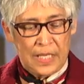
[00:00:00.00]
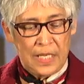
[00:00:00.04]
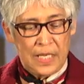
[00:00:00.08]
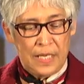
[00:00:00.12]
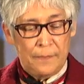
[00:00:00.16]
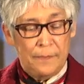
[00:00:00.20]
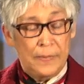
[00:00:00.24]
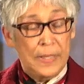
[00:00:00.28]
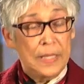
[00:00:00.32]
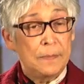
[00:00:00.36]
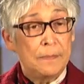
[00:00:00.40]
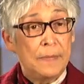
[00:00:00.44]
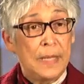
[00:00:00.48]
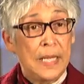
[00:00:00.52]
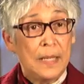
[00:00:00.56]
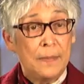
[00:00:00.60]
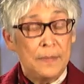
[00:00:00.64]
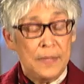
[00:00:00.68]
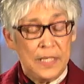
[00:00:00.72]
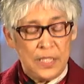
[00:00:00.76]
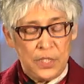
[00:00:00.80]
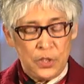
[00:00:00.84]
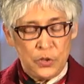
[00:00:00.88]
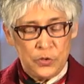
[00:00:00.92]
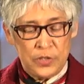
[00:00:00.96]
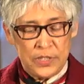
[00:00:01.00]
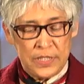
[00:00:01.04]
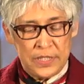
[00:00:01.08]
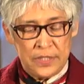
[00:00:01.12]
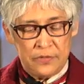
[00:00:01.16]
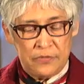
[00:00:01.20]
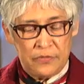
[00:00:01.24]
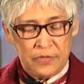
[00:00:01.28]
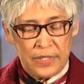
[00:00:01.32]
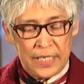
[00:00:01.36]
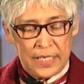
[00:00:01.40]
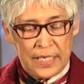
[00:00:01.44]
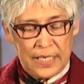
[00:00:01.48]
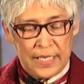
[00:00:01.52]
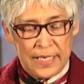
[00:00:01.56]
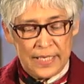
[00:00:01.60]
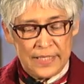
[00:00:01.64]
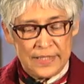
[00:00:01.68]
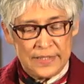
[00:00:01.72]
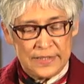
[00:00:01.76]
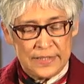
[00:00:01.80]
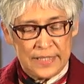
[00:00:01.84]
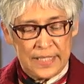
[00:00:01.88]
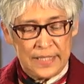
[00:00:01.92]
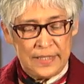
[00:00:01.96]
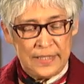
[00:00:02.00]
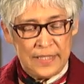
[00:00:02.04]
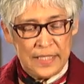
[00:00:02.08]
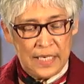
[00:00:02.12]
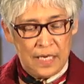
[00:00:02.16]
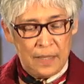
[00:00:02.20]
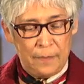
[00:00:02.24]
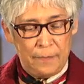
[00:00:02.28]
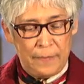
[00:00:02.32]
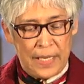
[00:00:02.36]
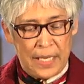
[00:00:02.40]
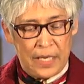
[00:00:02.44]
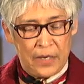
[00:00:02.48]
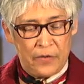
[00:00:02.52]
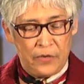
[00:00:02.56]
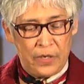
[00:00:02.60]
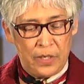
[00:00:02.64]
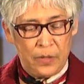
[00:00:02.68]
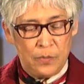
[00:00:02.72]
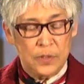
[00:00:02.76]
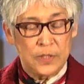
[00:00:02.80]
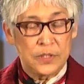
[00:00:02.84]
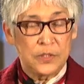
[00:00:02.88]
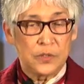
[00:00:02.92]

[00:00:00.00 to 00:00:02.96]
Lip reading: But maybe you didn't realize that young Mary was